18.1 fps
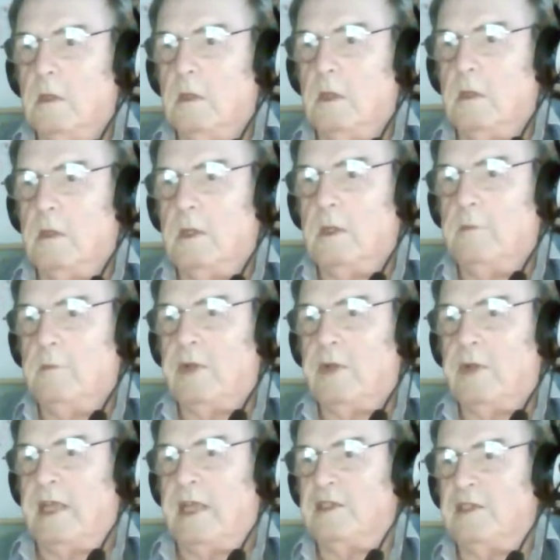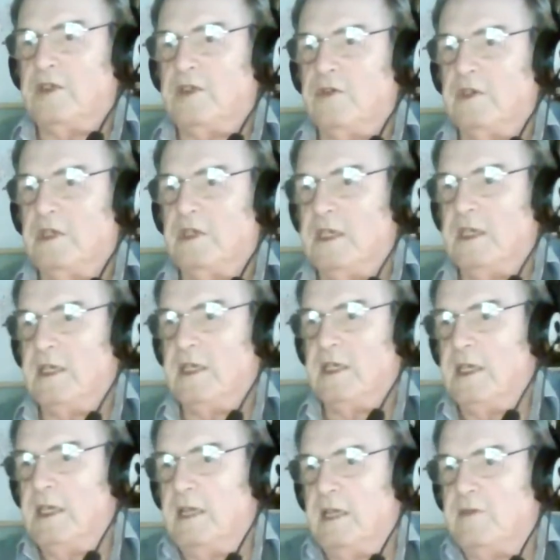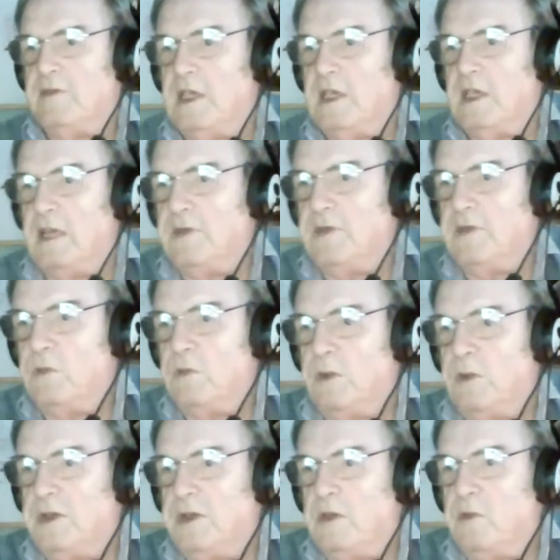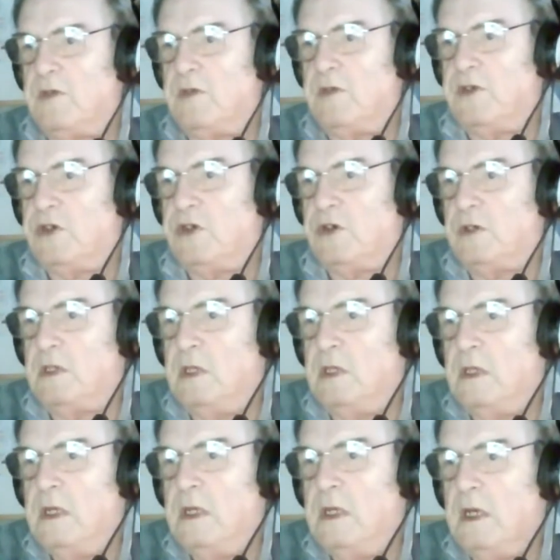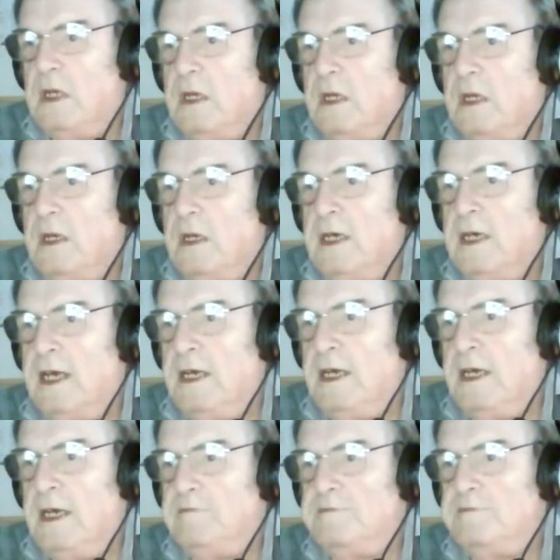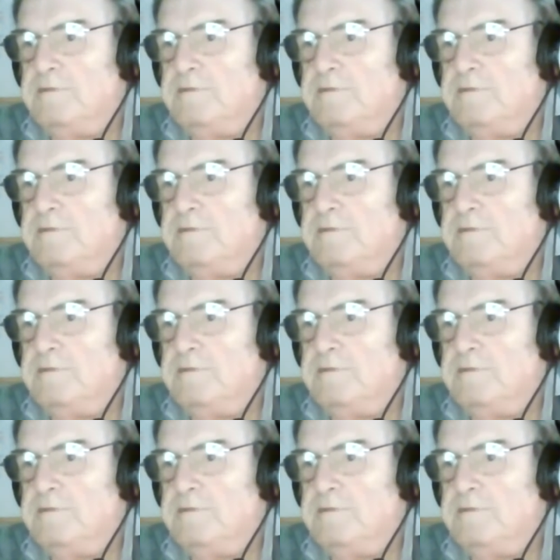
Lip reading: Any plans on 11/11 and Weapon of Wealth, John? Not